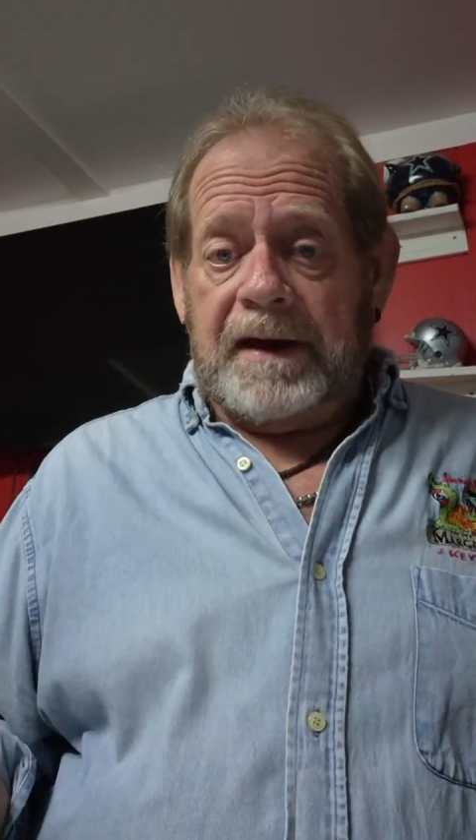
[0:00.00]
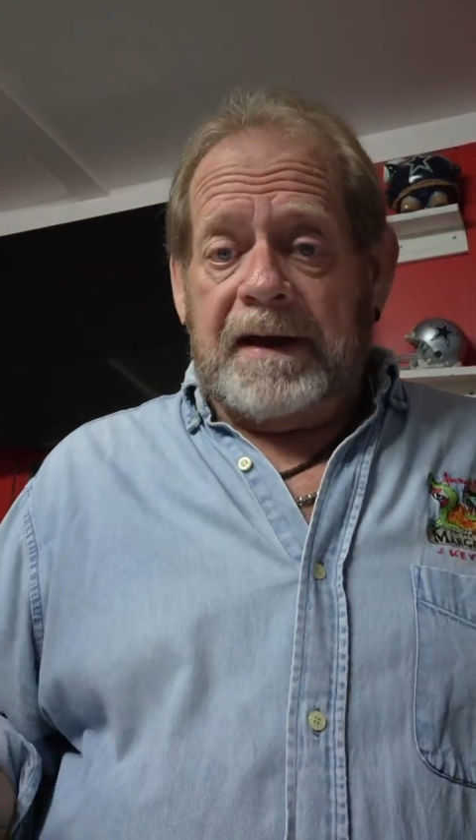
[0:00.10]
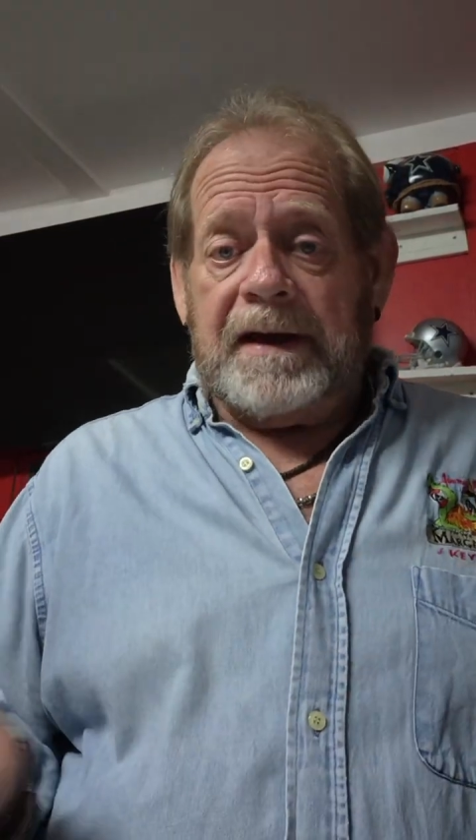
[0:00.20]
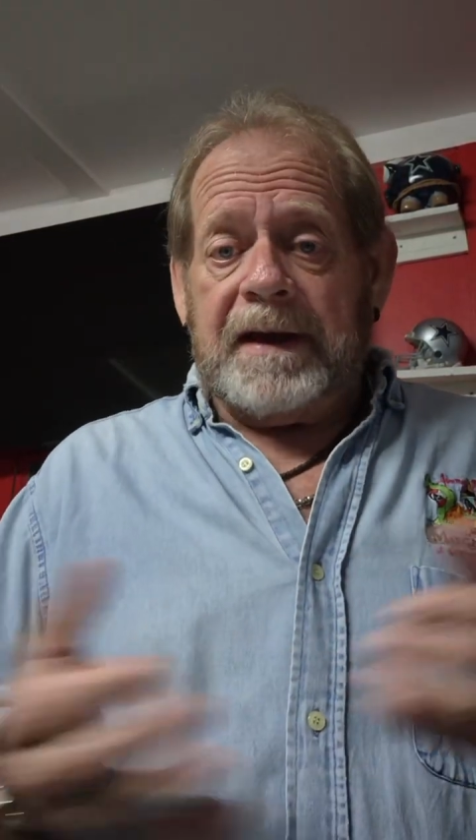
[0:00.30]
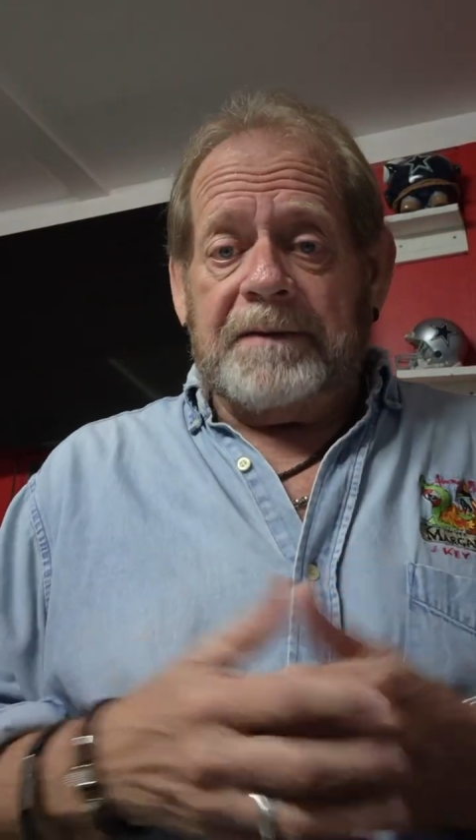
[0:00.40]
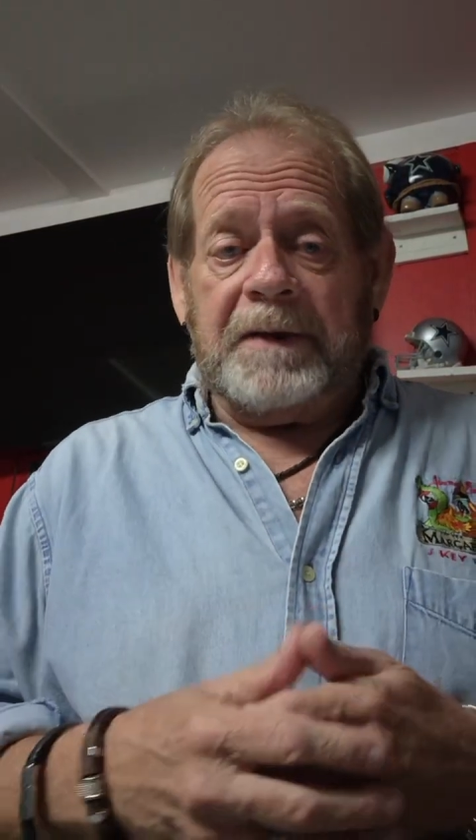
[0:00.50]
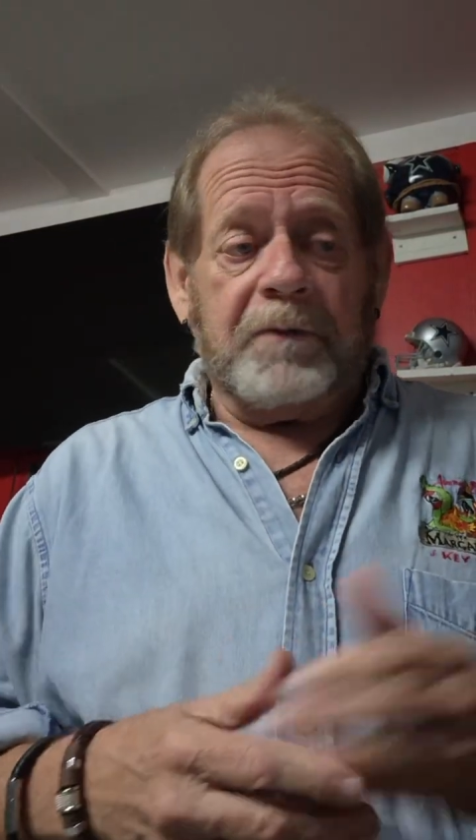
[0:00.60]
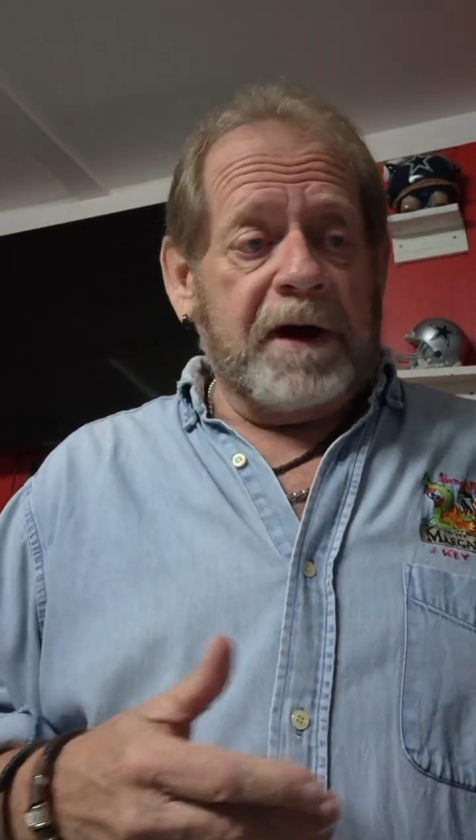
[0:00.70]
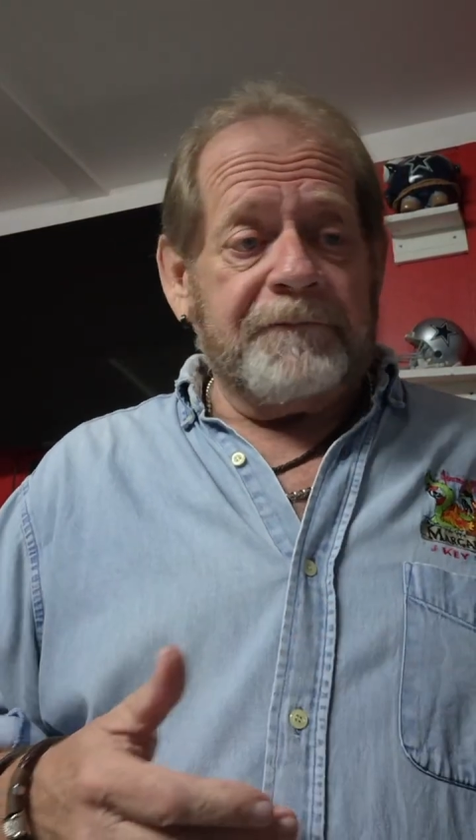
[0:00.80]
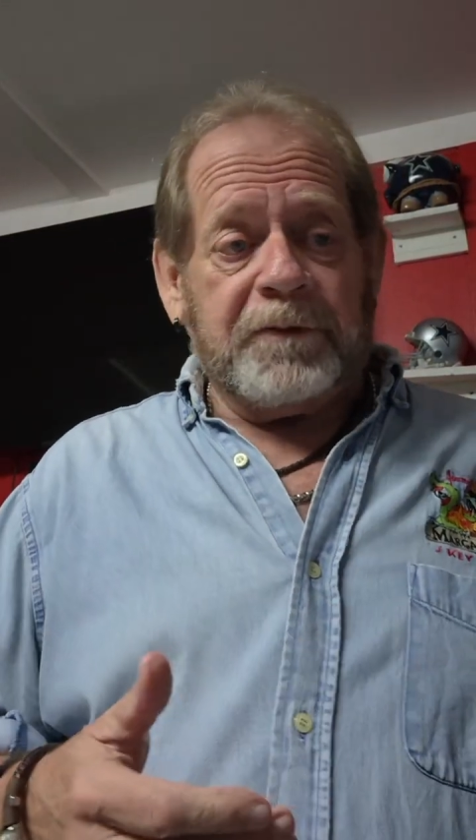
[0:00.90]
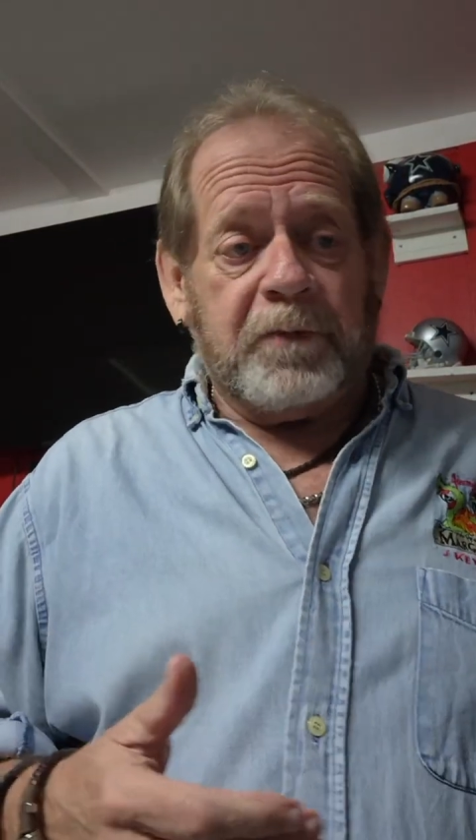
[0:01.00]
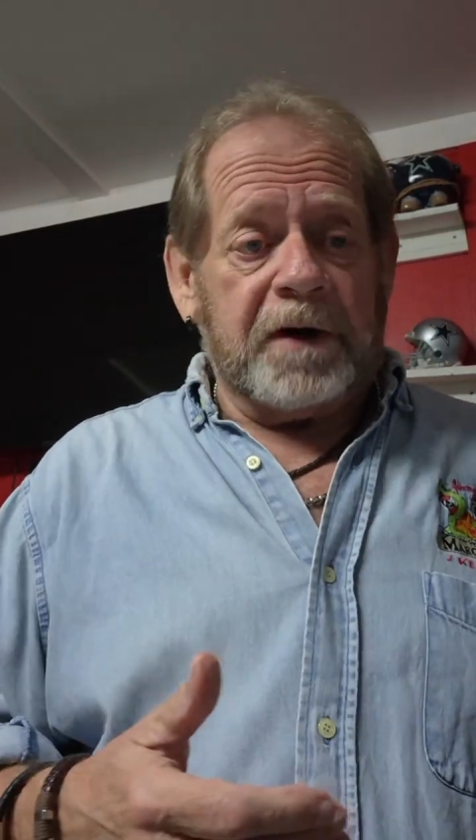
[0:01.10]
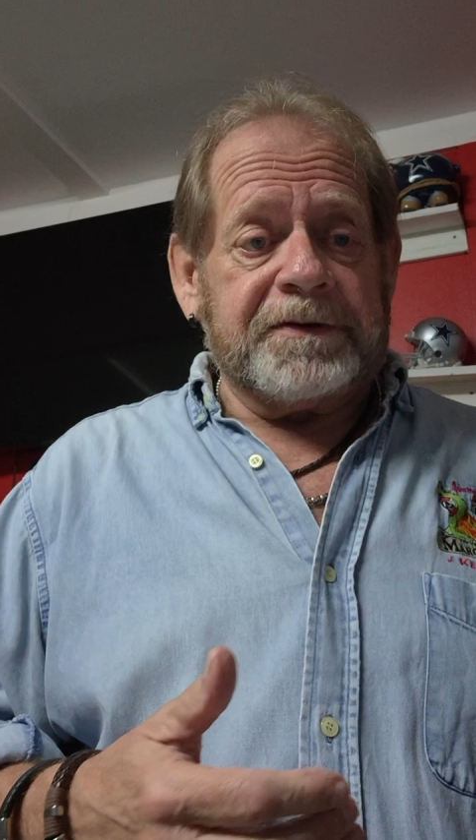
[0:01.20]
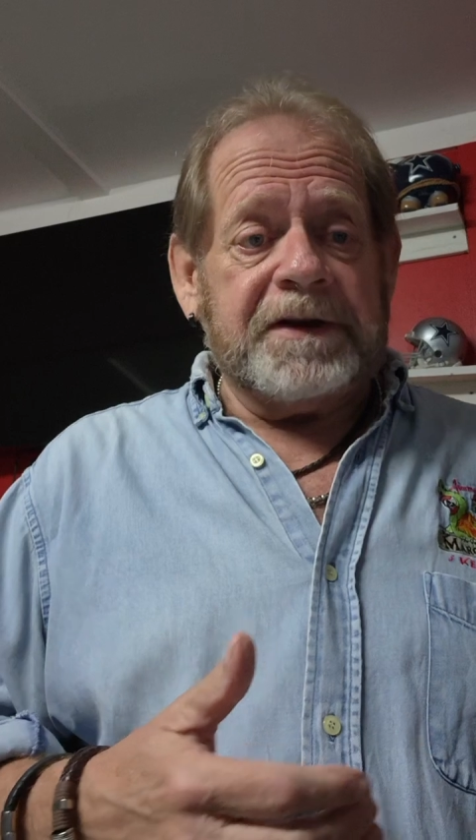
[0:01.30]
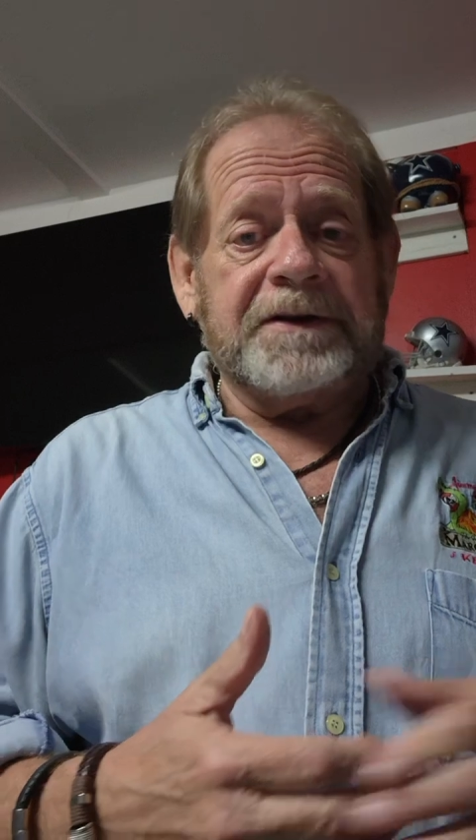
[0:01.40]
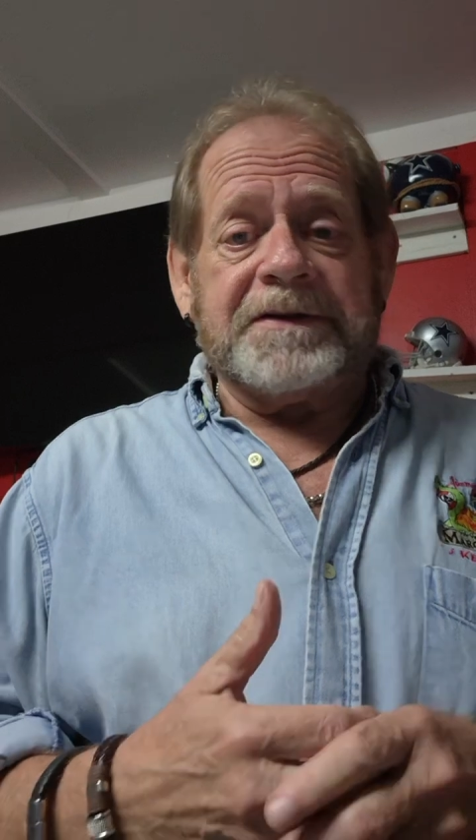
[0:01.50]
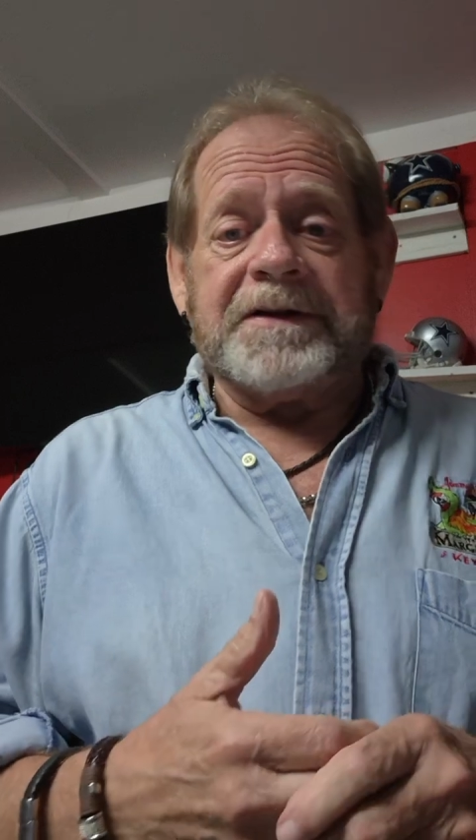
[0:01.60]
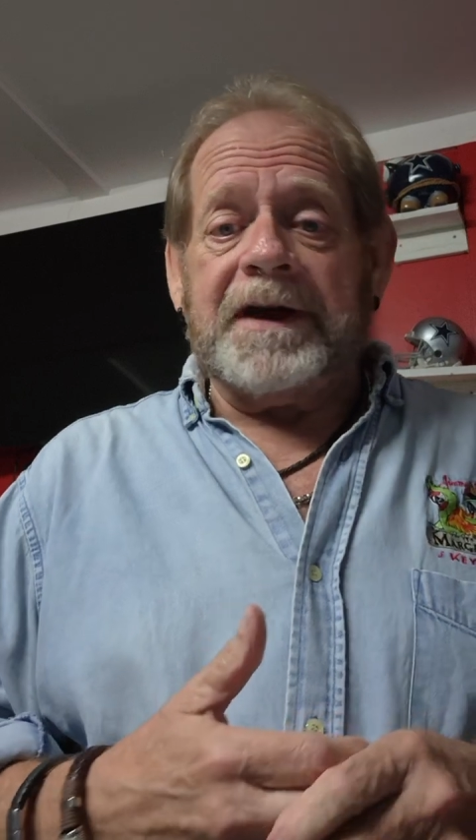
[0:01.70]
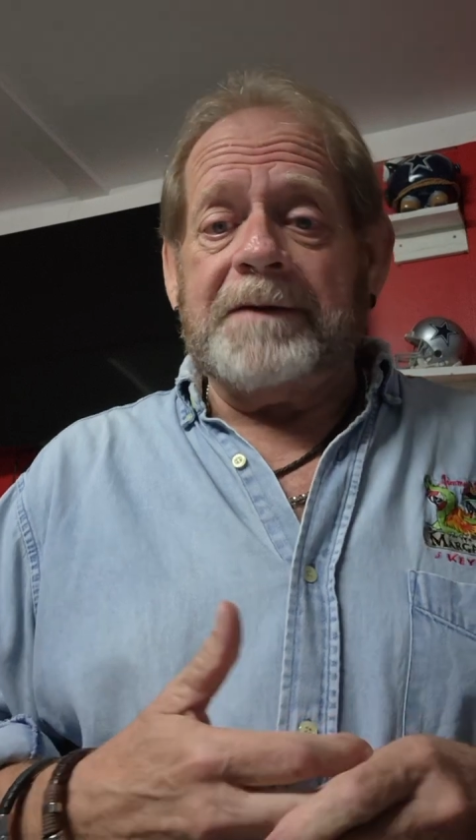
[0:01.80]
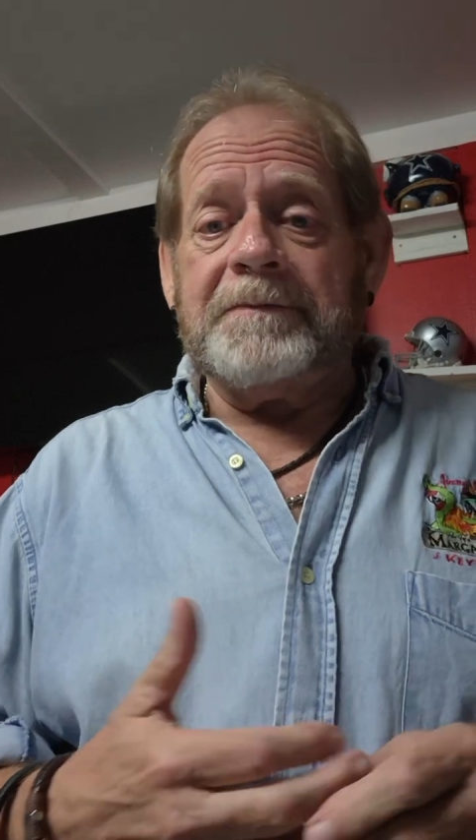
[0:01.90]
And my wife had walked in at the
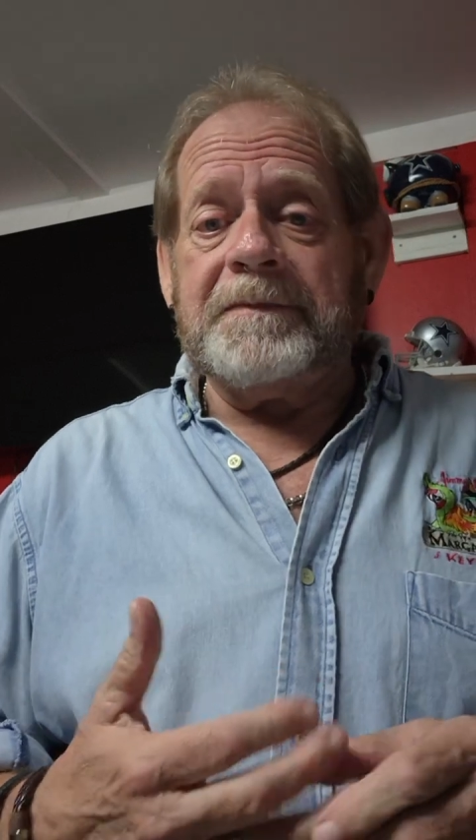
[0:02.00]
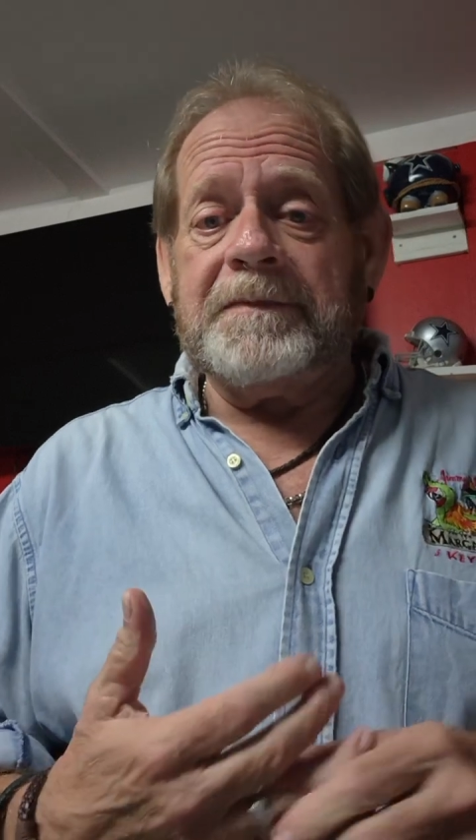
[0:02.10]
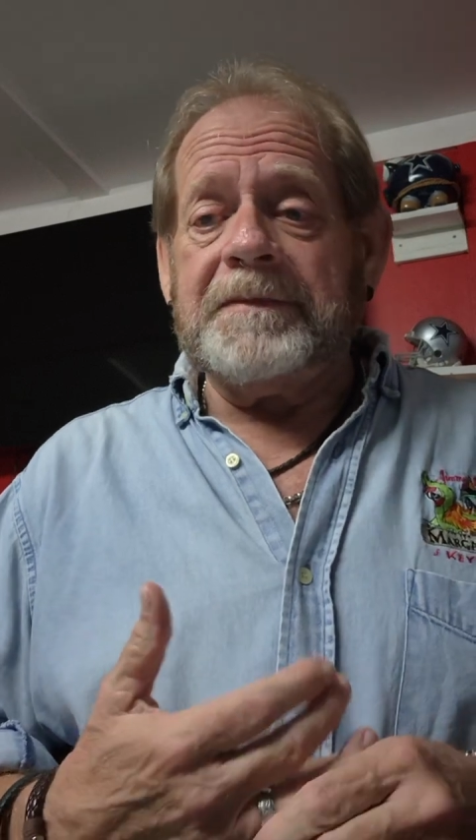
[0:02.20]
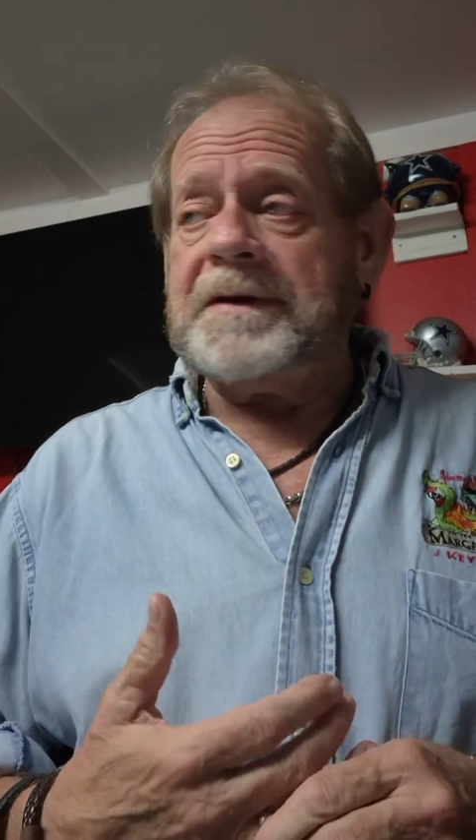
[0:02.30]
time,